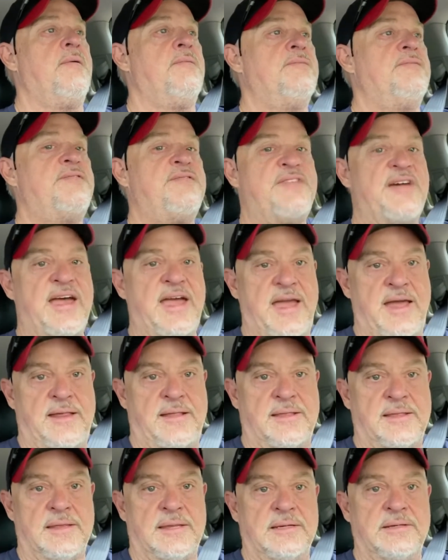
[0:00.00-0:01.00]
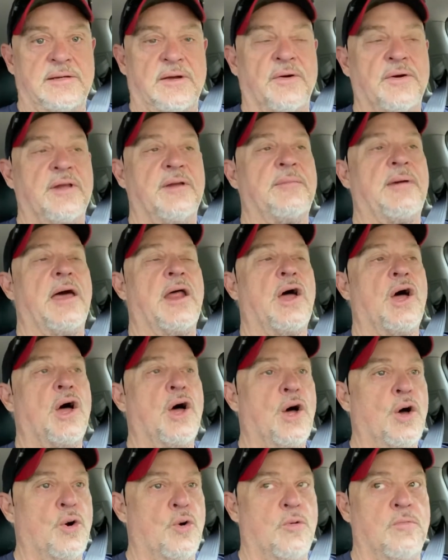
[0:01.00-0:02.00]
faith, talking about
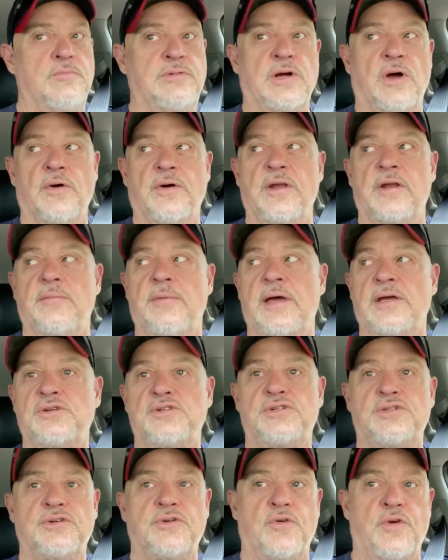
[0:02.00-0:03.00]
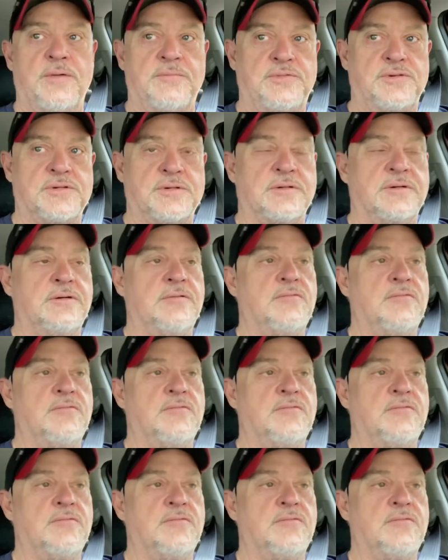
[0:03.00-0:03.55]
hope, talking about scripture.